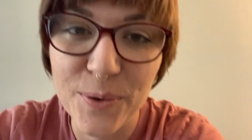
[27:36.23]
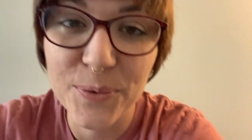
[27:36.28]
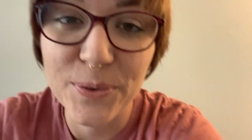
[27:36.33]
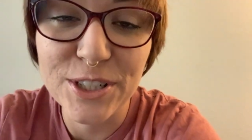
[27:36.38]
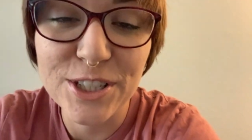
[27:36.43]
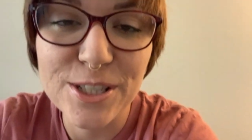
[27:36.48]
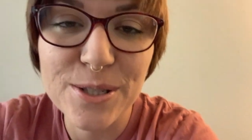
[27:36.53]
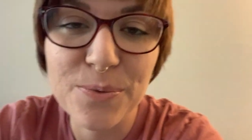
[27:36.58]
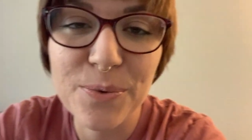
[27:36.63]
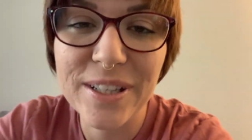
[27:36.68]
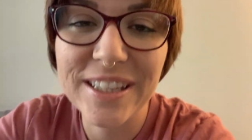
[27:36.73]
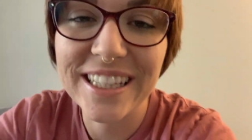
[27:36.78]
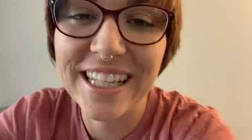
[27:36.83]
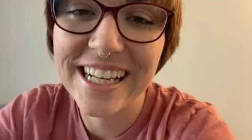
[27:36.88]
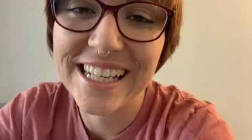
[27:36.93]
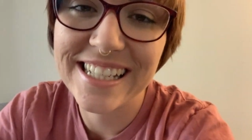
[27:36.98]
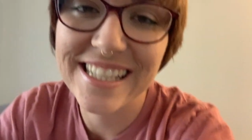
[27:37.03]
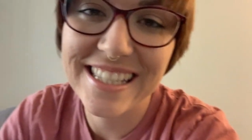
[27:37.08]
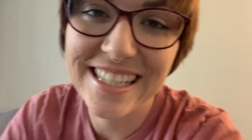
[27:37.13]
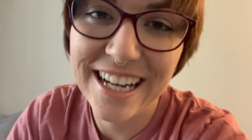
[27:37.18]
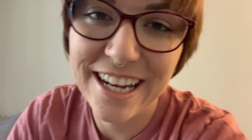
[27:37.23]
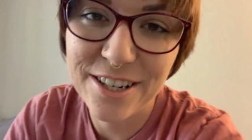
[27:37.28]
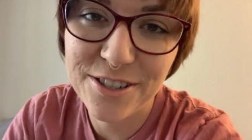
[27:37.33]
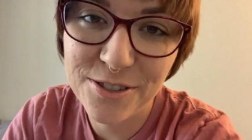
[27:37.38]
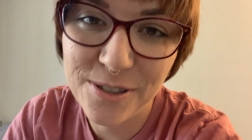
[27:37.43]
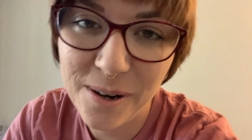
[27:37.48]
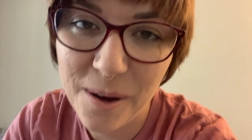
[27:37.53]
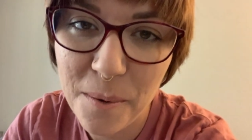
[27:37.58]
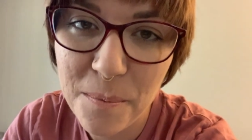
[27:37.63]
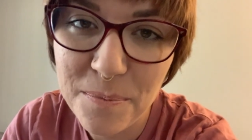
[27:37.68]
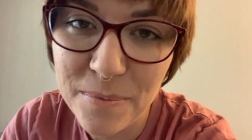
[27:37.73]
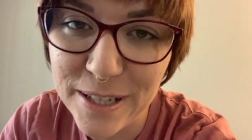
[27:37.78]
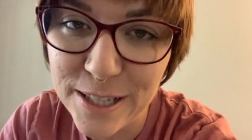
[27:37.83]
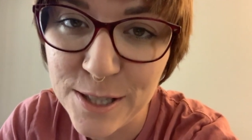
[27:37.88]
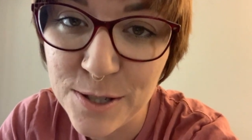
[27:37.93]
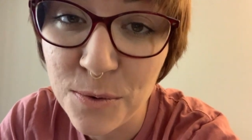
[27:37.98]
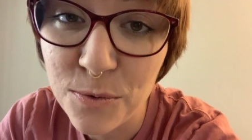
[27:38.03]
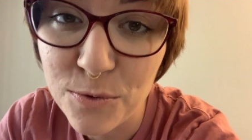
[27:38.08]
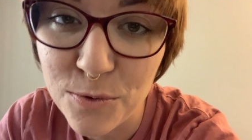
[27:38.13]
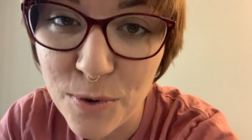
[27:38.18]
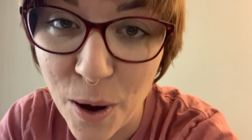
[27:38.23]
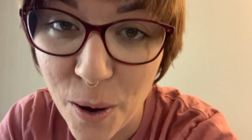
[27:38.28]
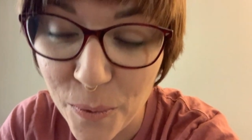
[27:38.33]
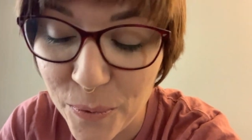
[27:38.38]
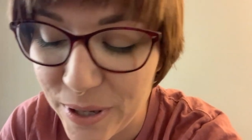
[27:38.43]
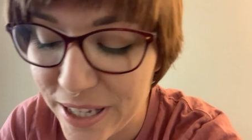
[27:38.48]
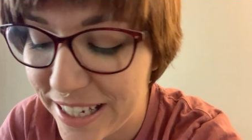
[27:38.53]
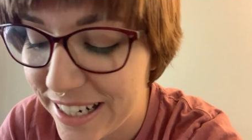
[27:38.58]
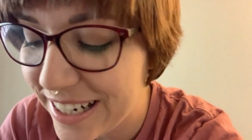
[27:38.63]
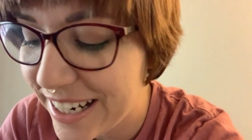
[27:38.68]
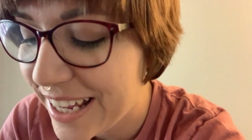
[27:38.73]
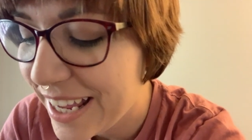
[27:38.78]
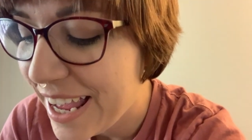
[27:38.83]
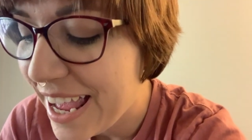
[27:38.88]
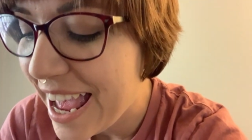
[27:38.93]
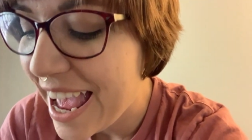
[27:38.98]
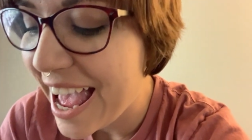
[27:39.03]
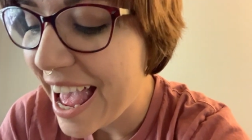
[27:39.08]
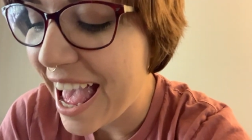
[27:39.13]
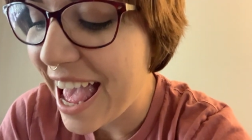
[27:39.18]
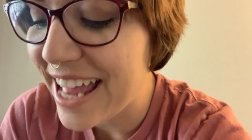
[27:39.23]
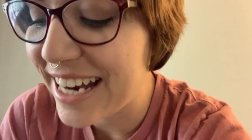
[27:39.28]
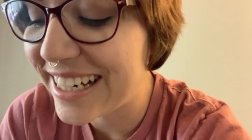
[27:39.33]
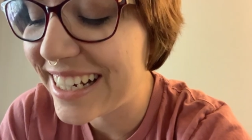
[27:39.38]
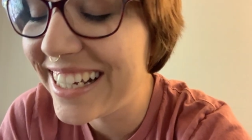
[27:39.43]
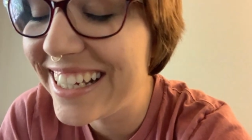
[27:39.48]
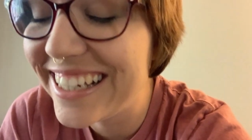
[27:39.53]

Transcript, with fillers: which is when Lysandra meets Rowan, and